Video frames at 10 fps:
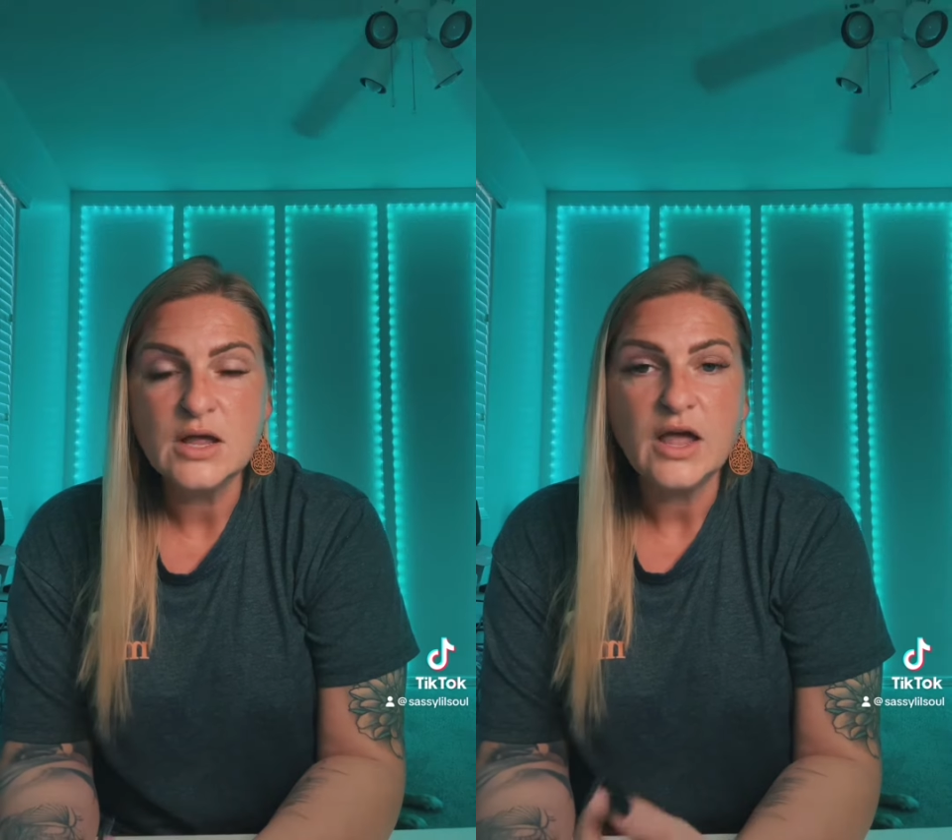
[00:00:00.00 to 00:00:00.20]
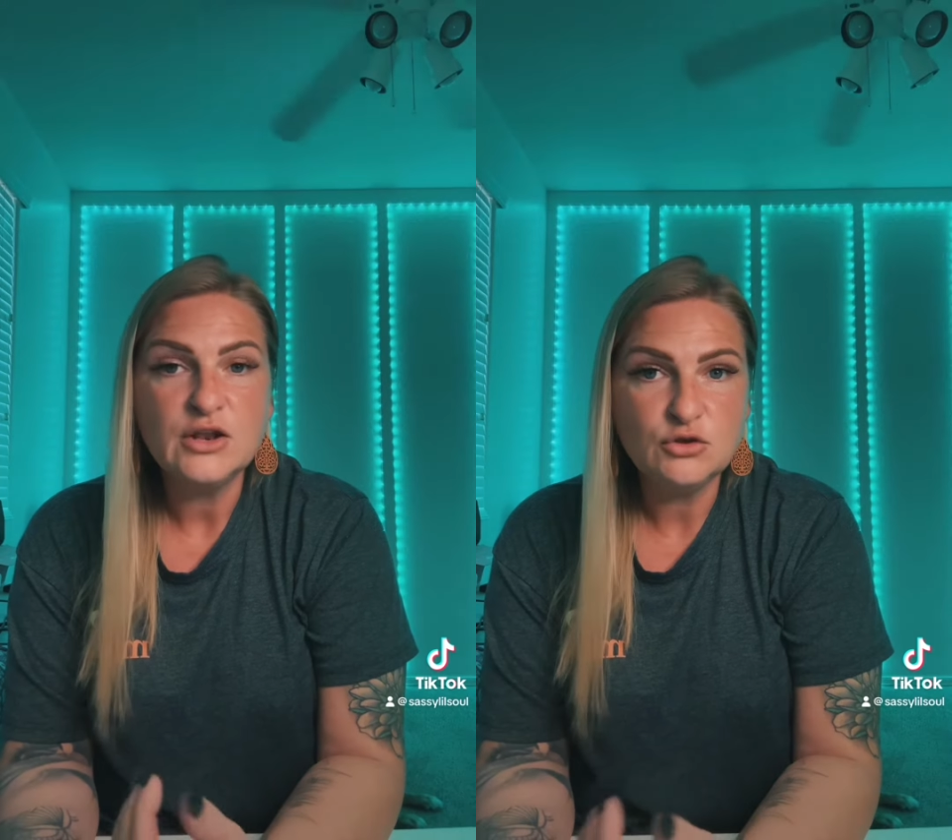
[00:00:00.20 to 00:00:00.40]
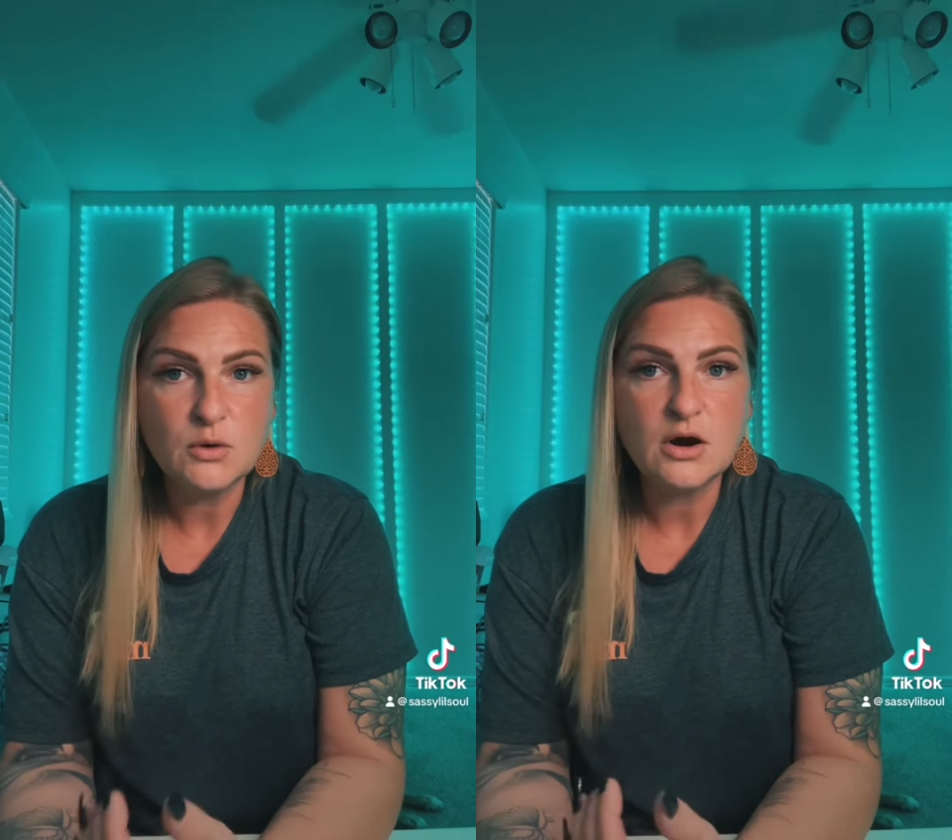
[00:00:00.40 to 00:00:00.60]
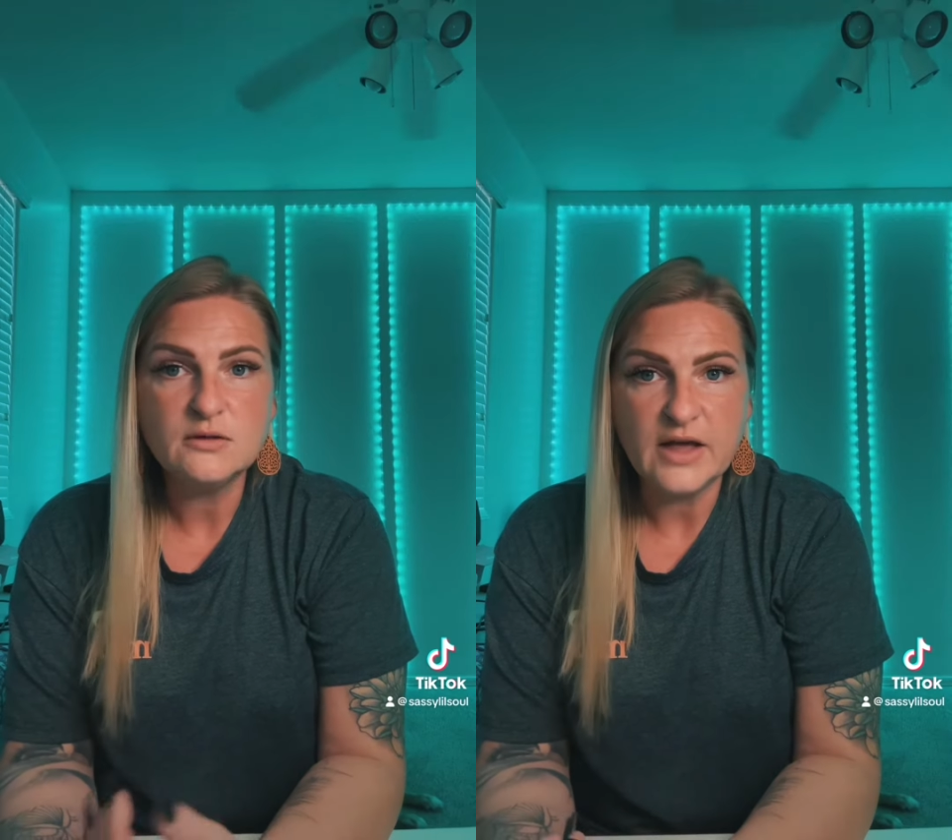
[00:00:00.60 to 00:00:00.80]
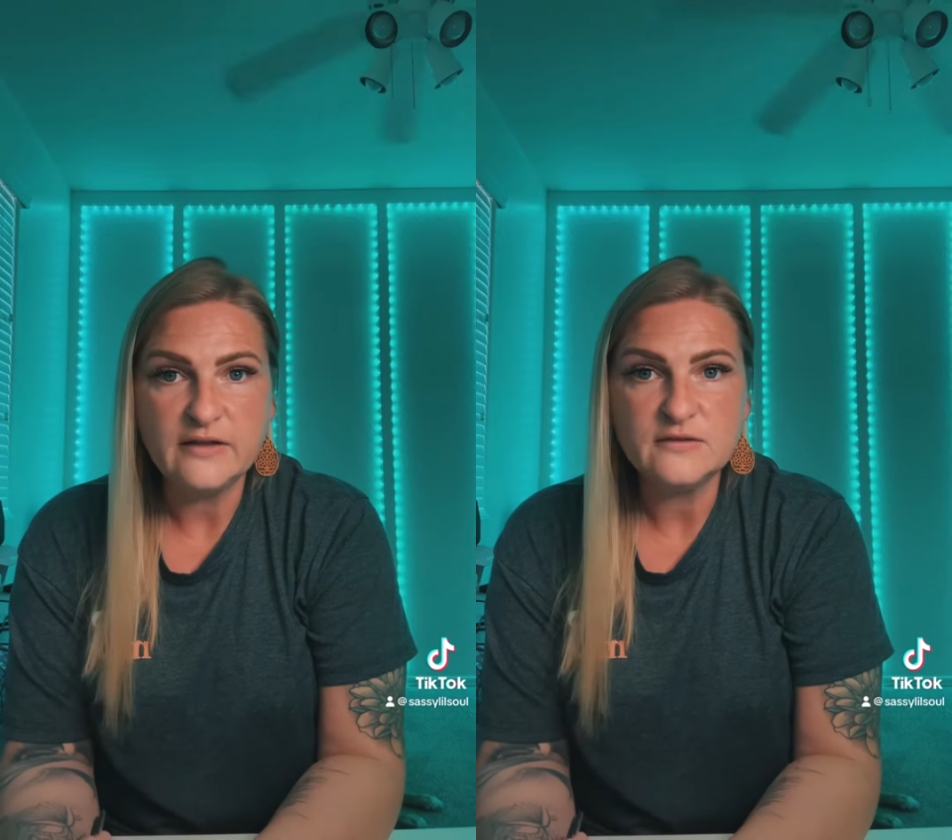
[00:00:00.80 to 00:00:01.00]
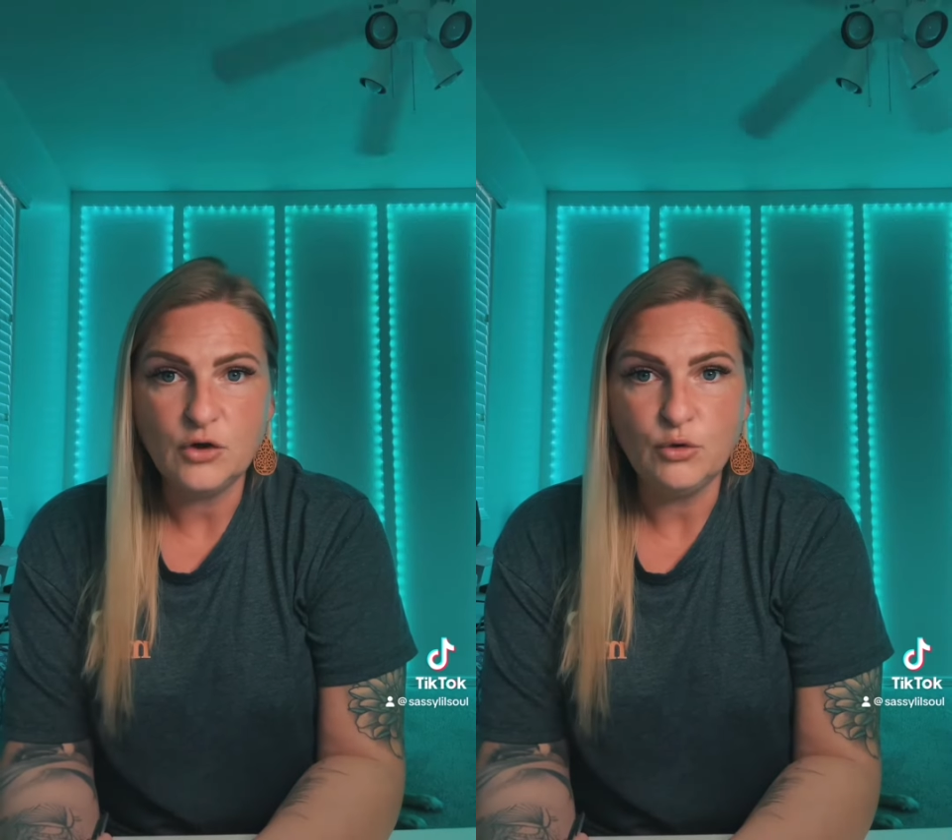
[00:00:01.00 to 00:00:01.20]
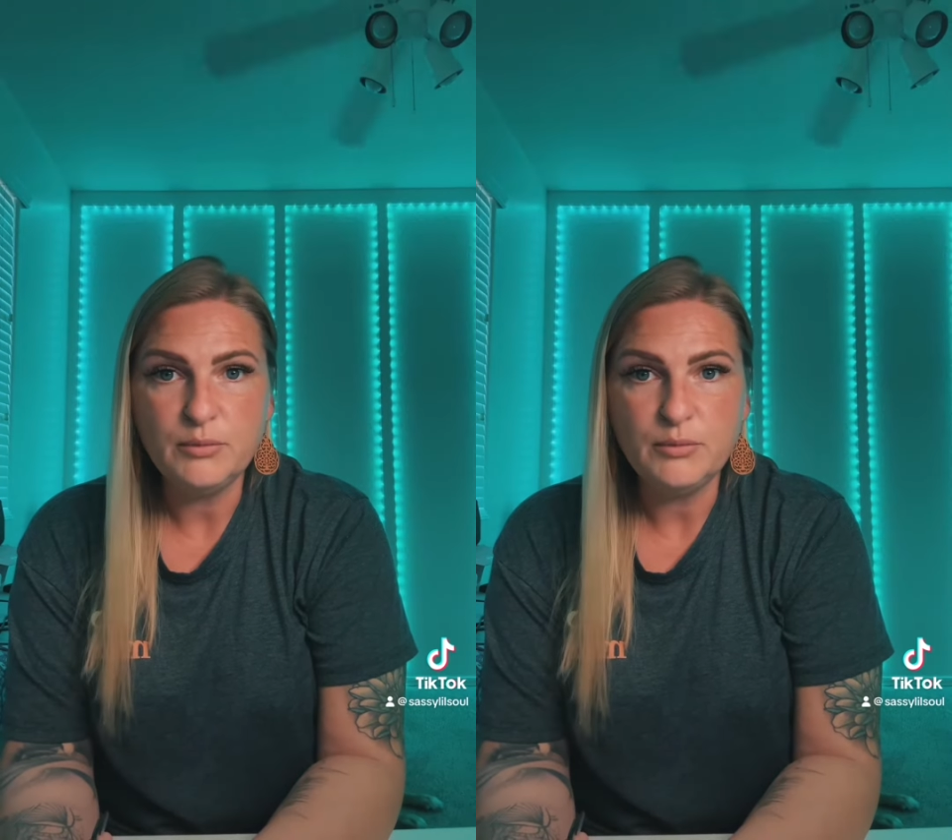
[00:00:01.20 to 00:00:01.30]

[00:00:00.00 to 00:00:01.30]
And you are our last hope.